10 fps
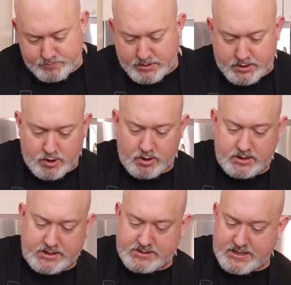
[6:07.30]
My
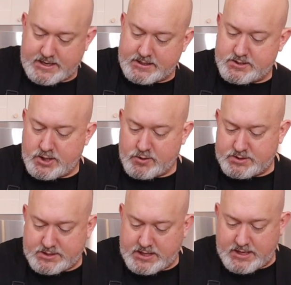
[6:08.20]
garlic is getting
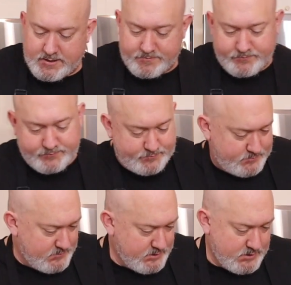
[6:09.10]
toasty,
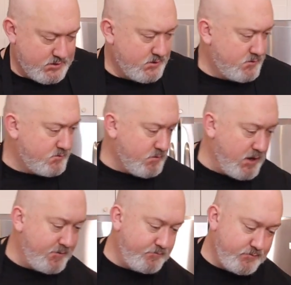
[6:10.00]

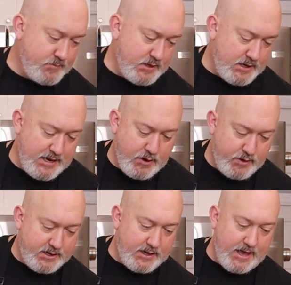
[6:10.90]
right? And now
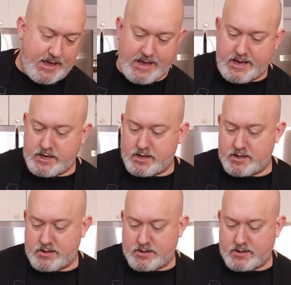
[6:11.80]
I can add,